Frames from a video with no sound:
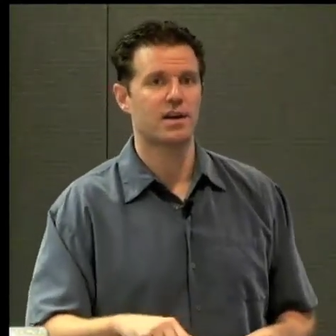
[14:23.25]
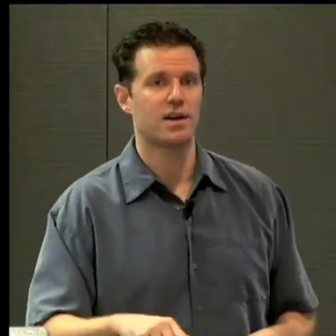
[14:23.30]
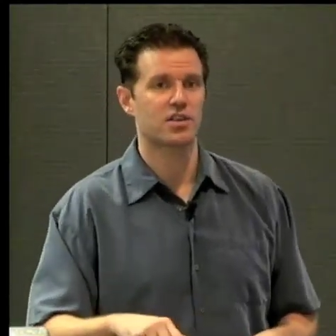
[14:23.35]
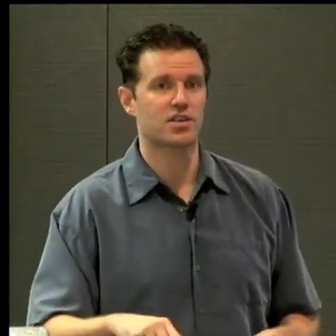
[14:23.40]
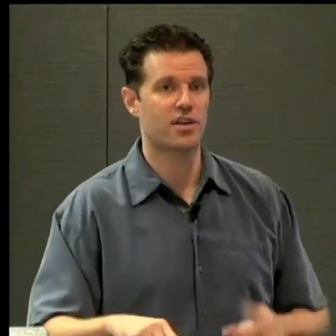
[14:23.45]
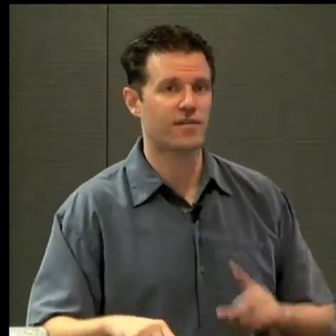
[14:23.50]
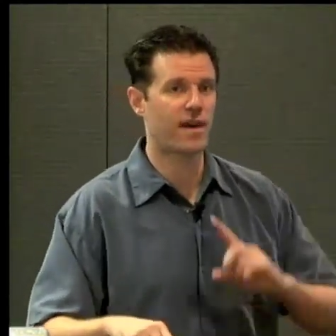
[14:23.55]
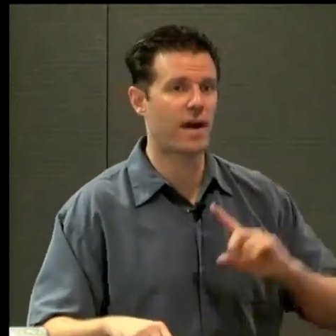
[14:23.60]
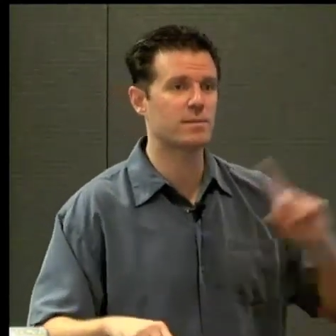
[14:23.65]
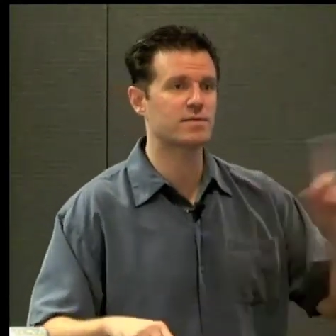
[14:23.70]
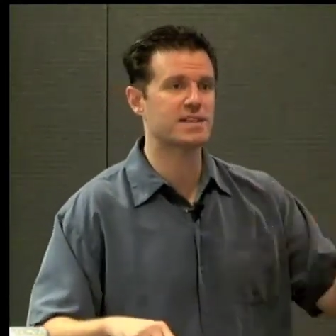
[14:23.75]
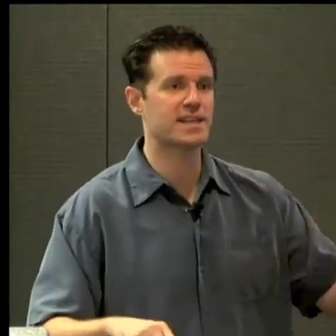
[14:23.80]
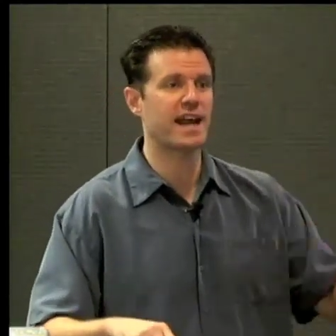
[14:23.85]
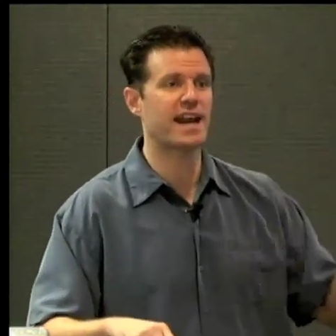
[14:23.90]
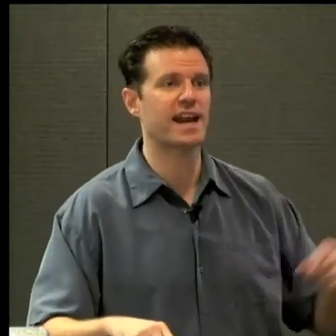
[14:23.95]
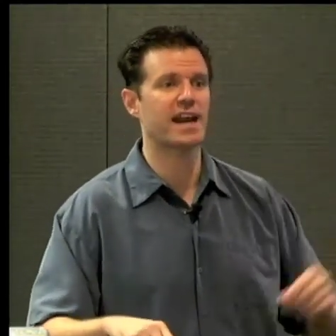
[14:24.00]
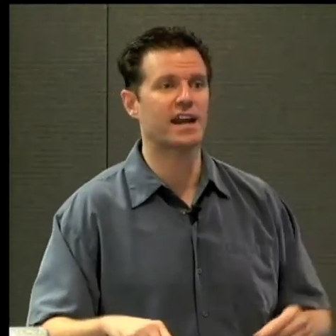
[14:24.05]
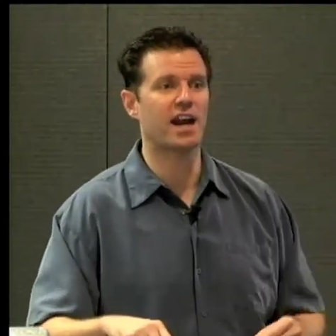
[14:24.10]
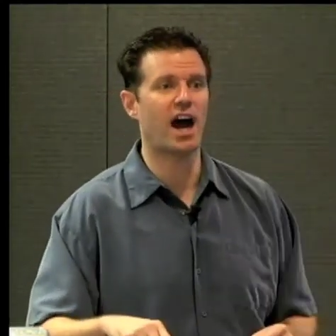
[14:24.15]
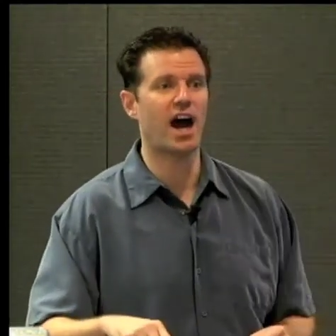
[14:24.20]
So if I'm
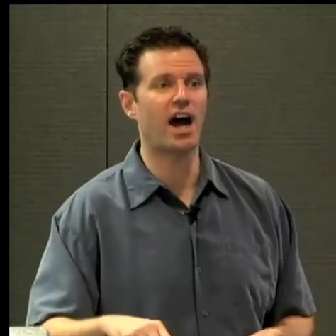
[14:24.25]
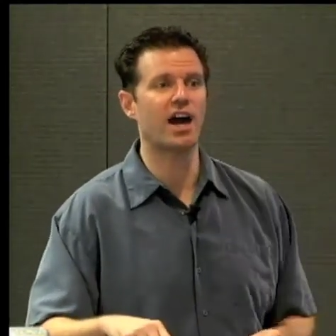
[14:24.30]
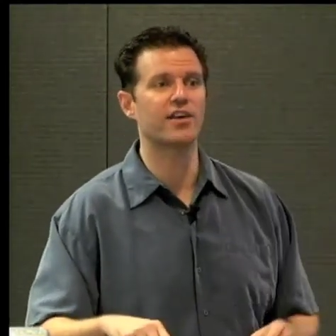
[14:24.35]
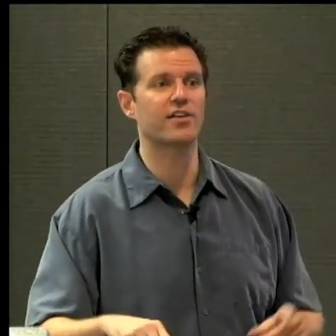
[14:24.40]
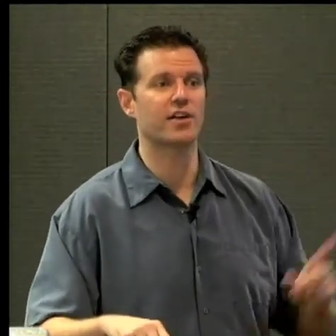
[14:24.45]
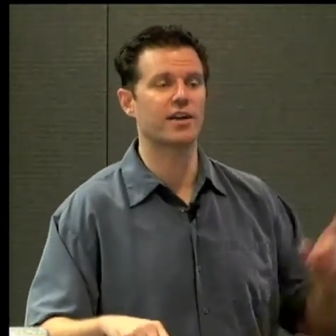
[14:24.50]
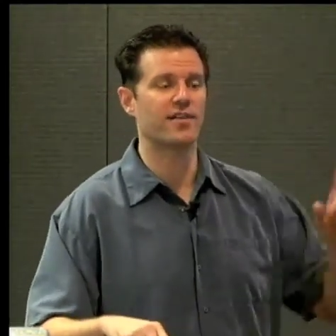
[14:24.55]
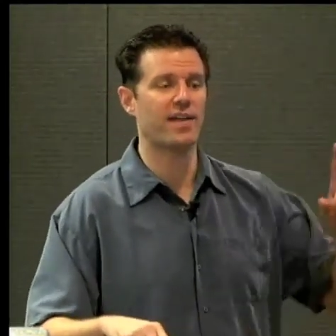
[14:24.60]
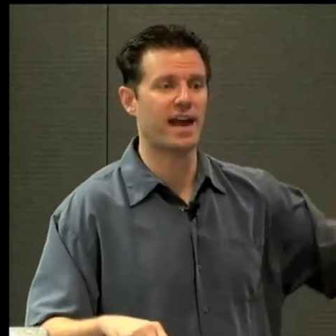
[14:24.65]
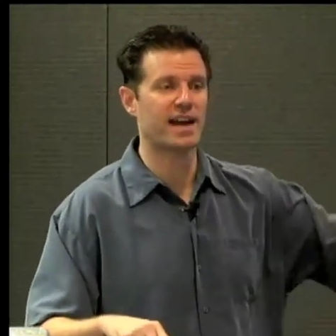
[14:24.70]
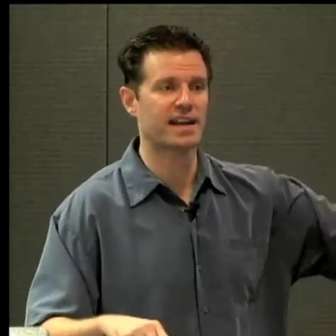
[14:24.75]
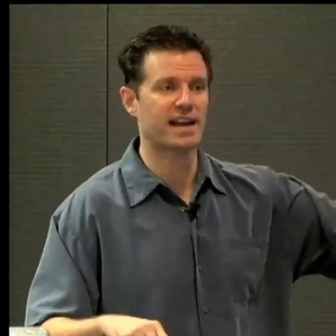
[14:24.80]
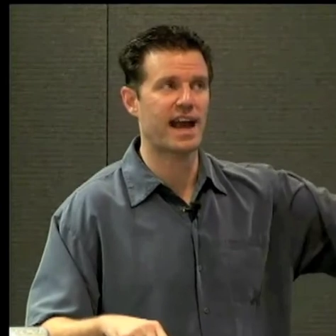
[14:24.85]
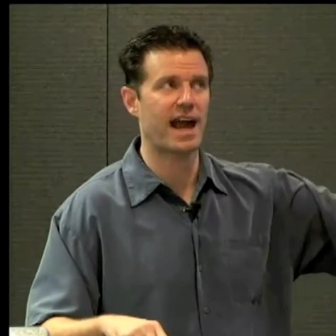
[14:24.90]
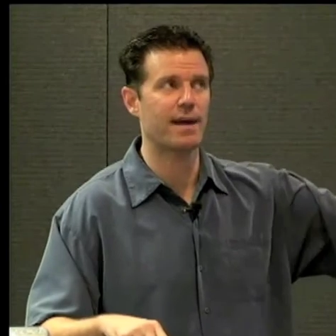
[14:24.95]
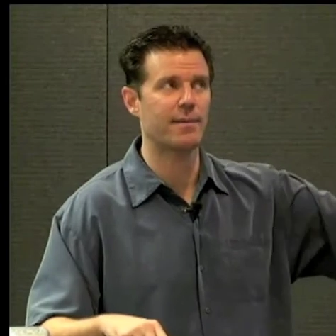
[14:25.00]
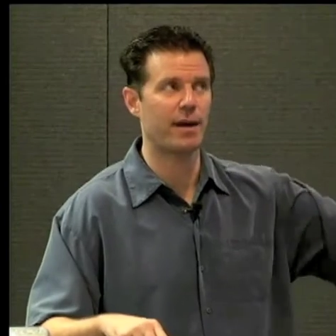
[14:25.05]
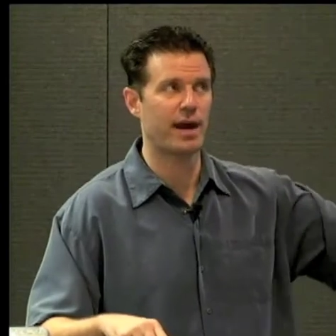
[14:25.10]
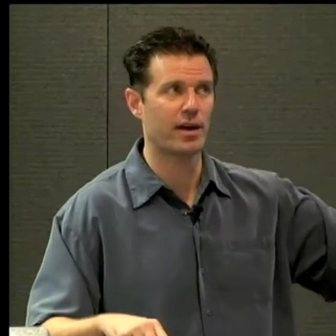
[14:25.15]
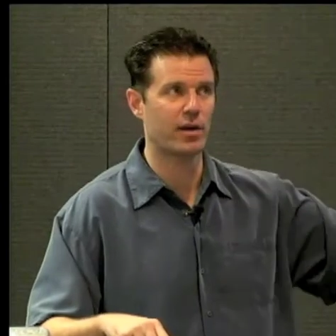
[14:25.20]
setting at one hundred, that
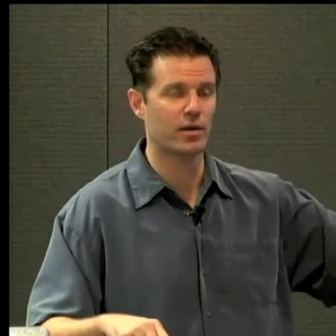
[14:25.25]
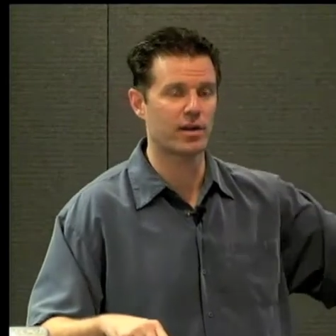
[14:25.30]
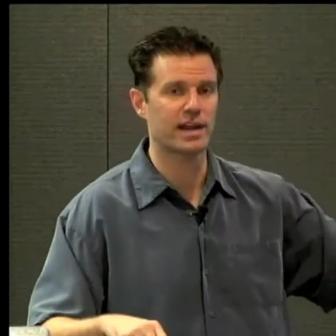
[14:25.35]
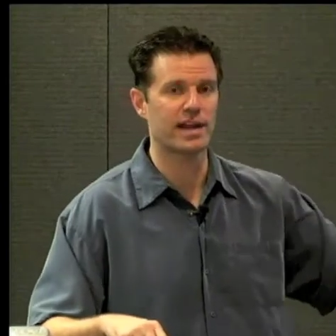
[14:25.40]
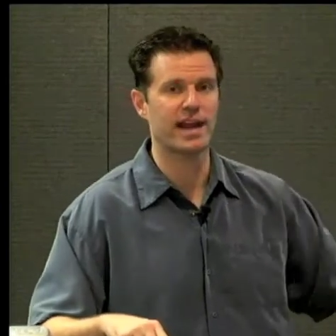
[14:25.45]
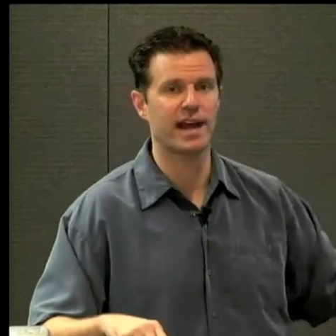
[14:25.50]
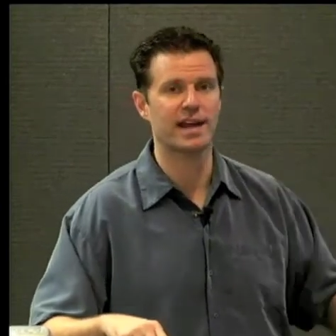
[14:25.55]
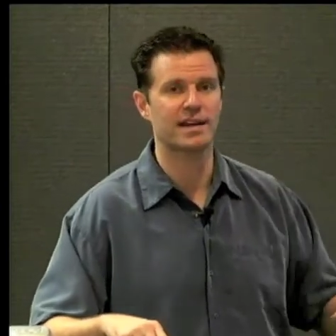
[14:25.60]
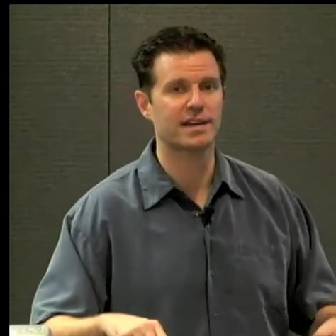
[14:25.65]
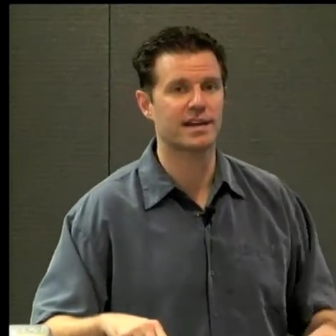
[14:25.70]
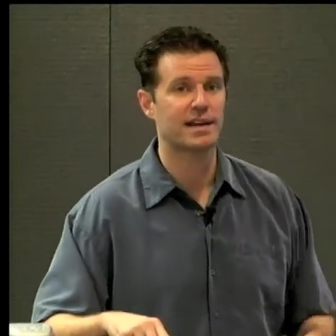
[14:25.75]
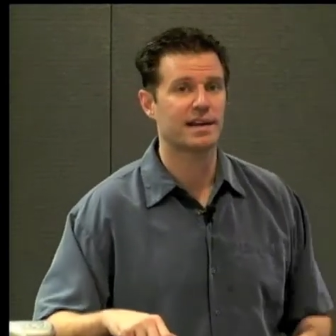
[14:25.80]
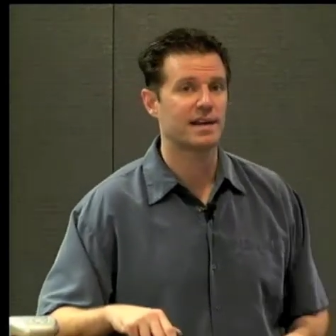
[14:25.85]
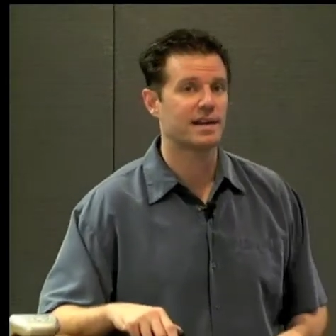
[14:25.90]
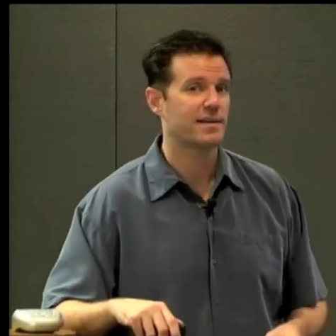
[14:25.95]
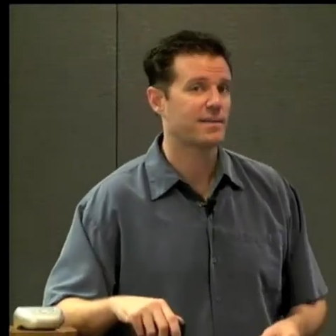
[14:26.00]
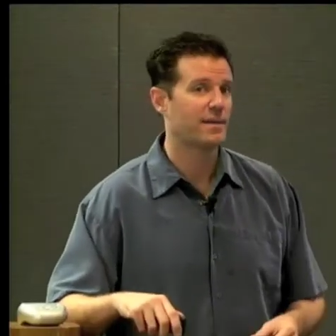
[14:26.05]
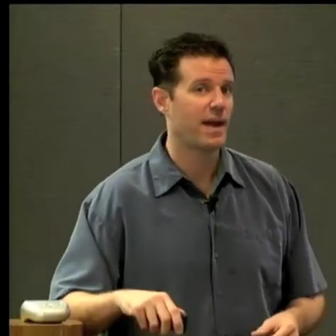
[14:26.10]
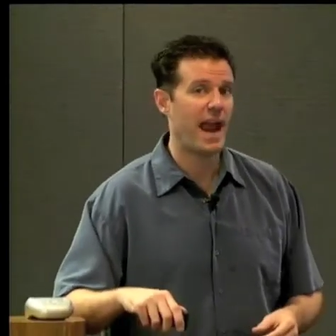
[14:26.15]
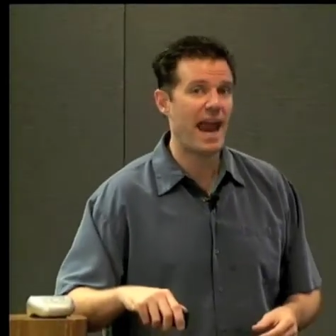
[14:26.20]
guy might only get
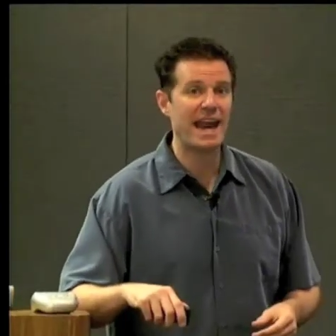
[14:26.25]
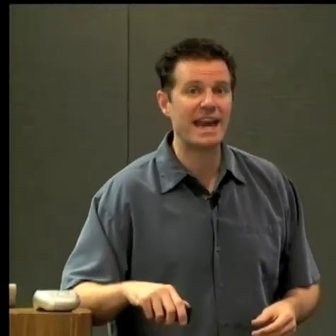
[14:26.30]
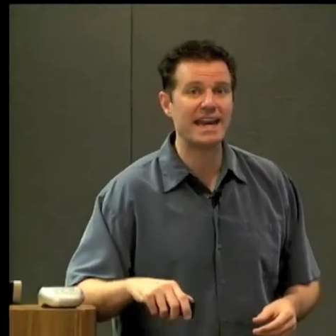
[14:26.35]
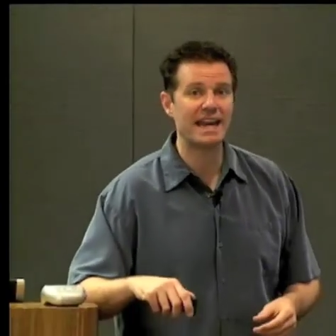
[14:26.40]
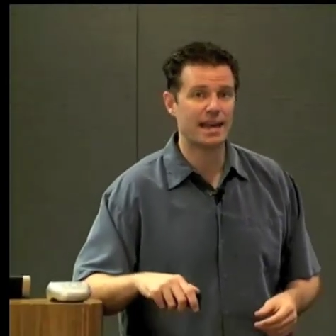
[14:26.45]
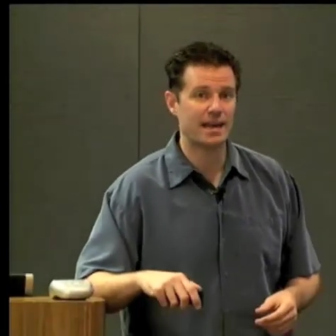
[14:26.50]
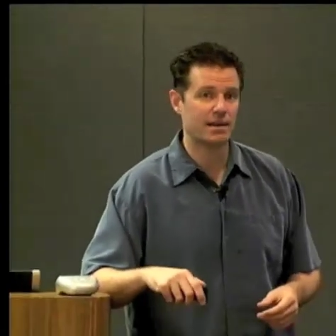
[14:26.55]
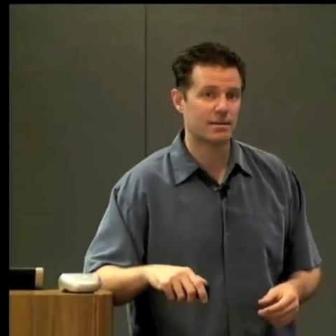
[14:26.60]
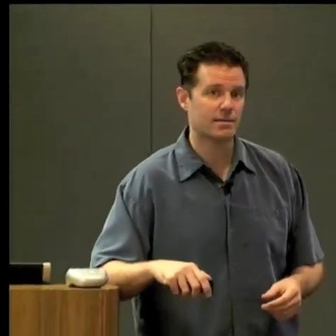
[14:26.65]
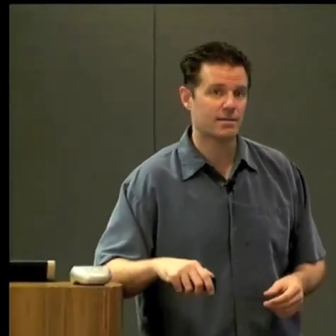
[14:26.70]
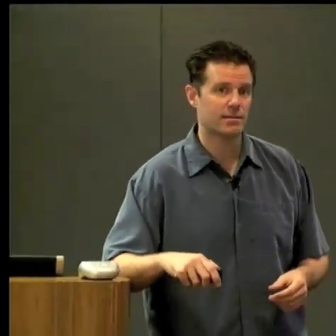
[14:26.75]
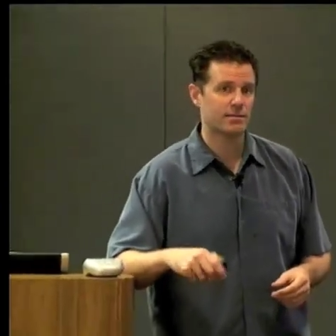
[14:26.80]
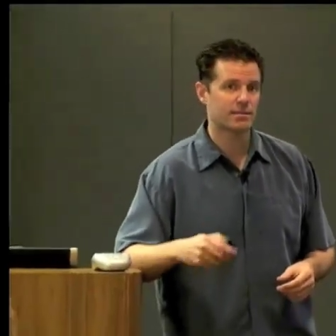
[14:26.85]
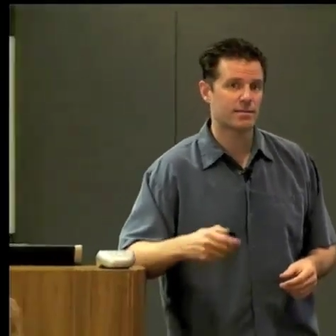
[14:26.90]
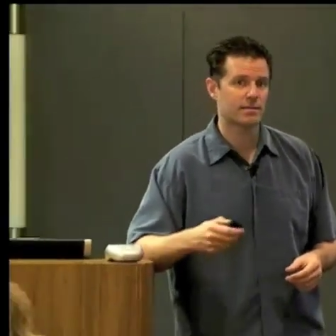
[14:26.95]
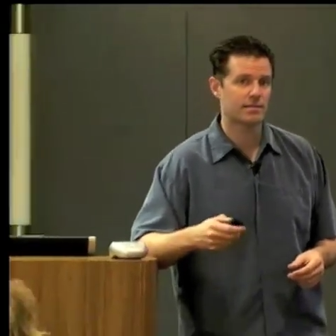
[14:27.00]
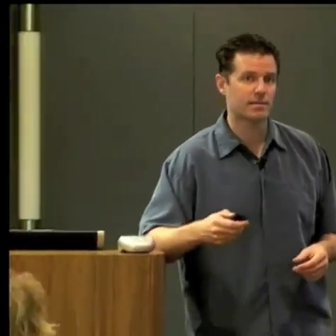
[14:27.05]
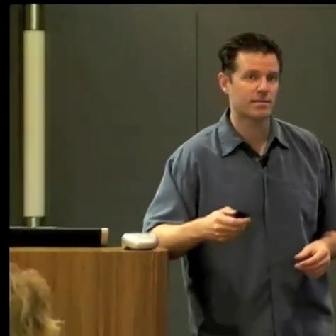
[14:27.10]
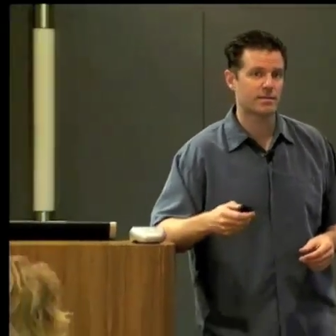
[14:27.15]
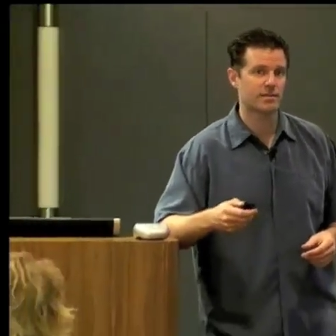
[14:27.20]
eighty.
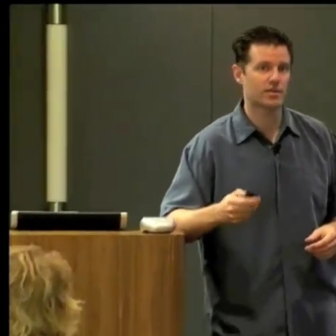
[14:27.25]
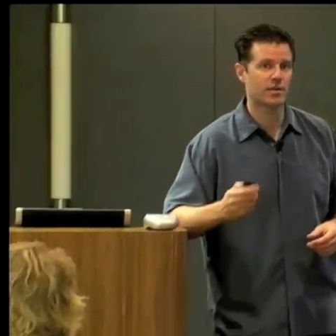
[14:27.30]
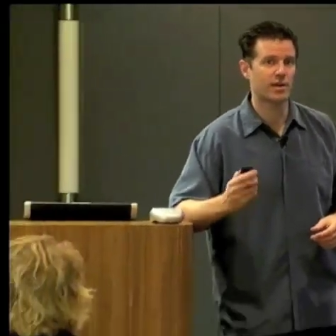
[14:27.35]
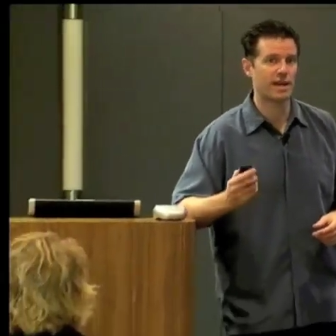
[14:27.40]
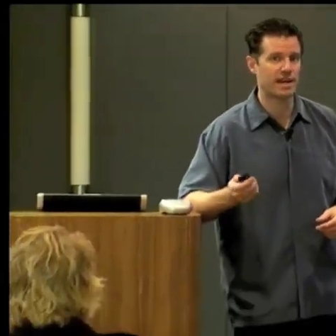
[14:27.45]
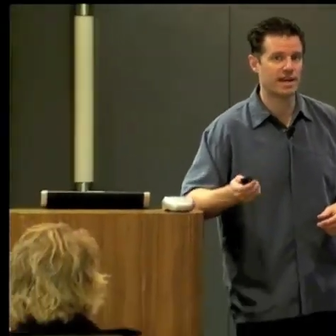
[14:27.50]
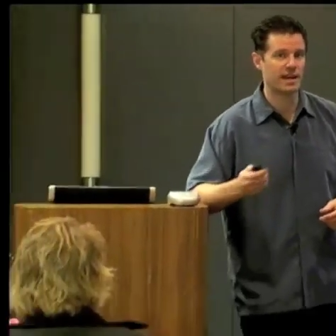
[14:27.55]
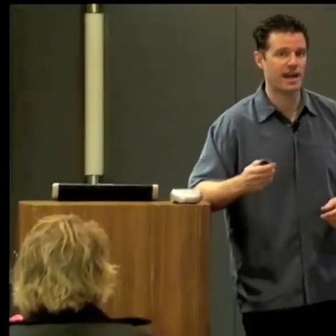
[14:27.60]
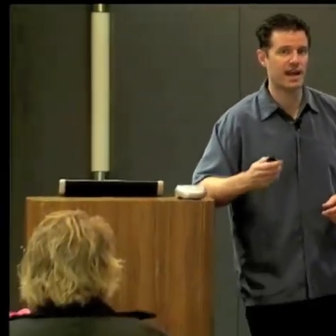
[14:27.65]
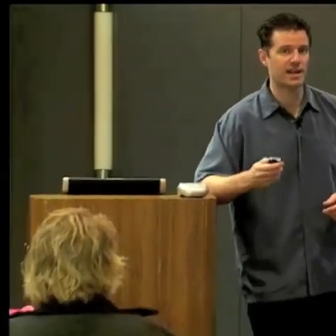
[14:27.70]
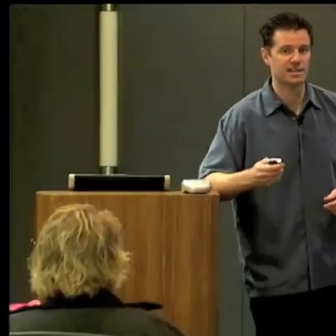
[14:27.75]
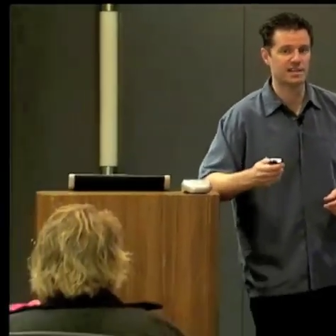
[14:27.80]
So Elance